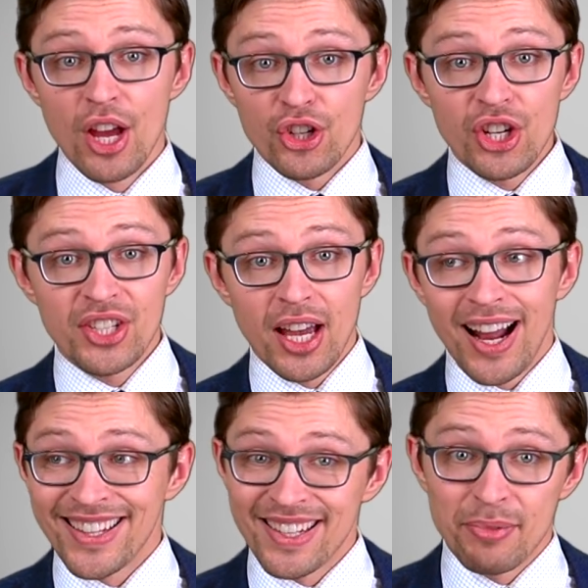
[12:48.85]
she said
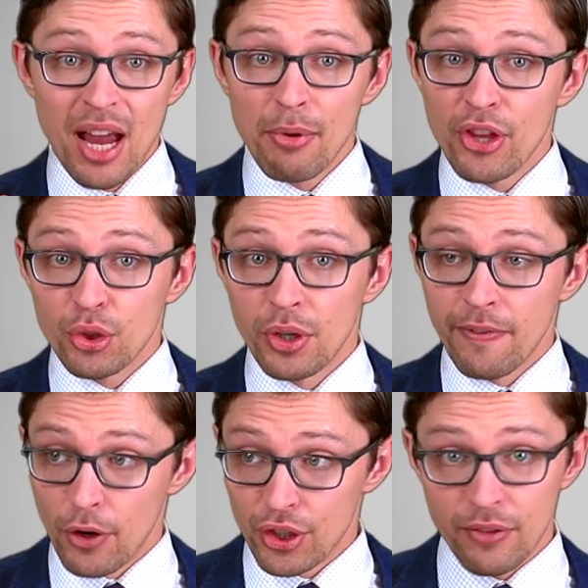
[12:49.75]
on September the
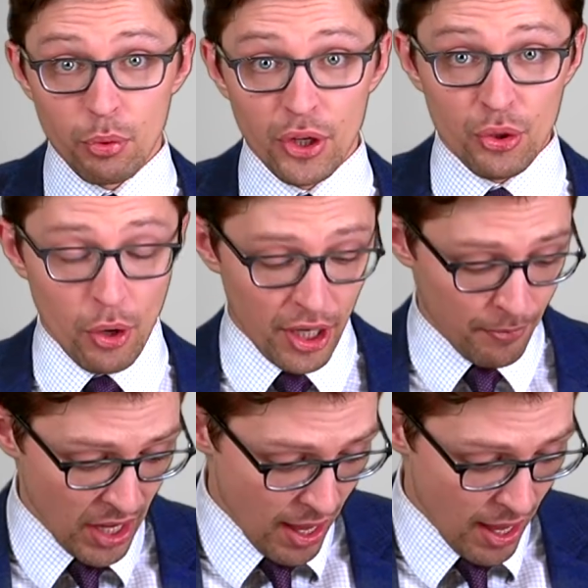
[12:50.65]
21st of 2020